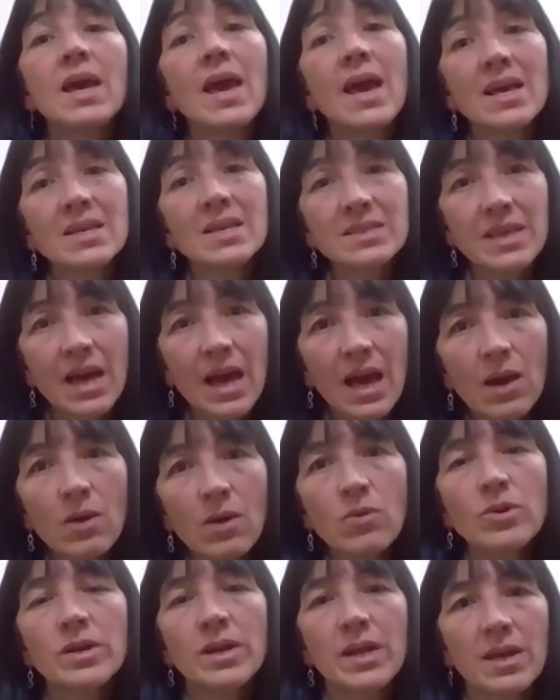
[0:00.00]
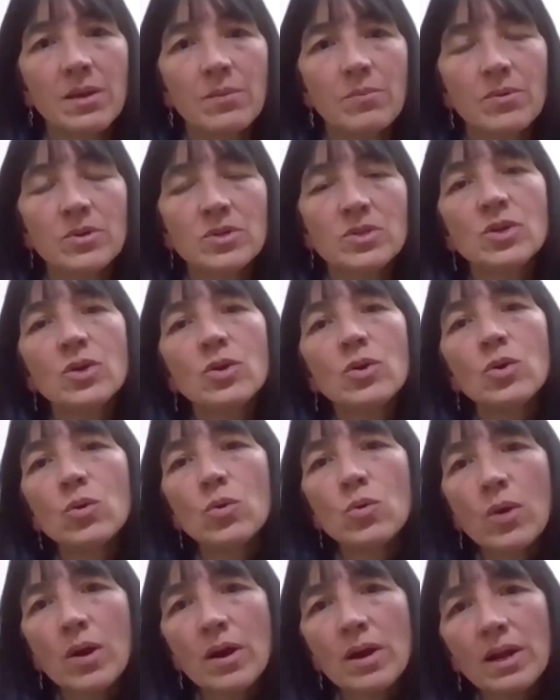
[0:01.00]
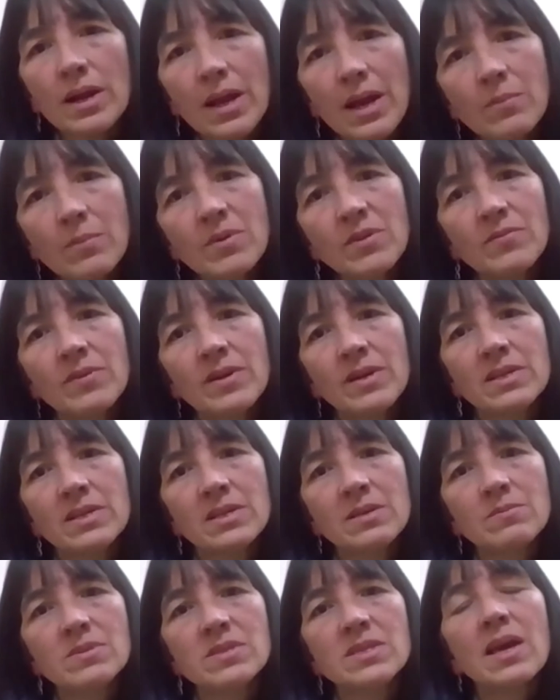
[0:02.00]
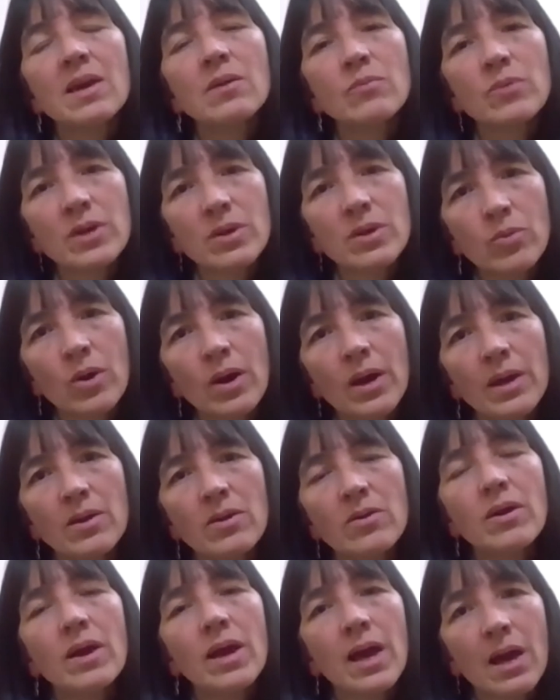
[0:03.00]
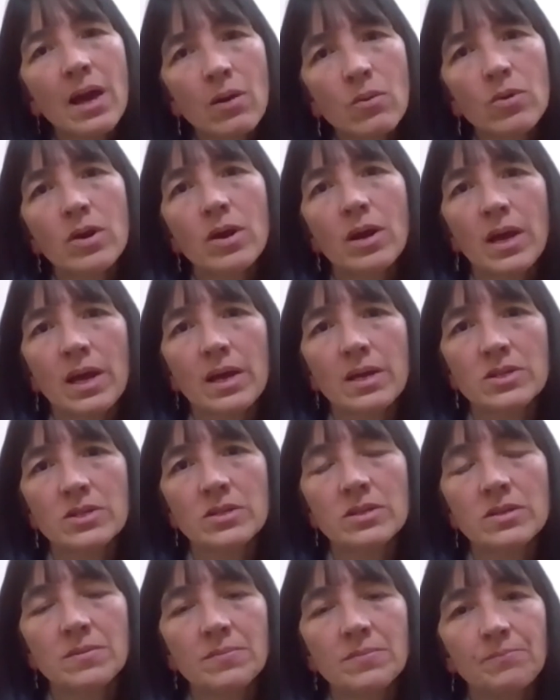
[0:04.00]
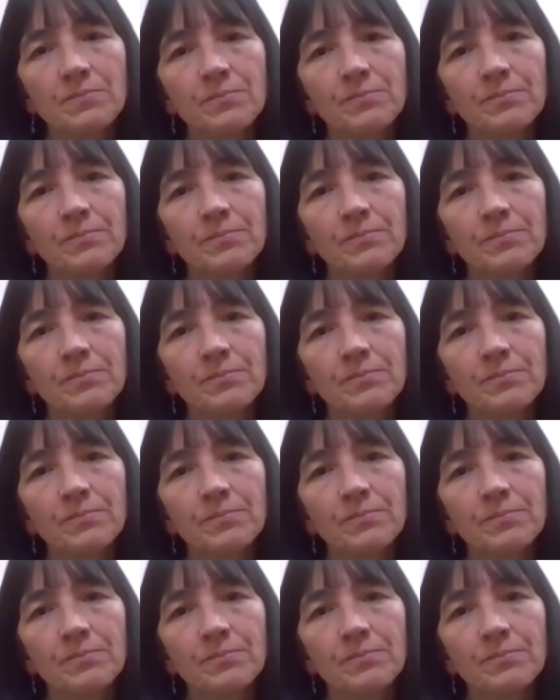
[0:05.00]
as our neighbors who are climate victims and require our action.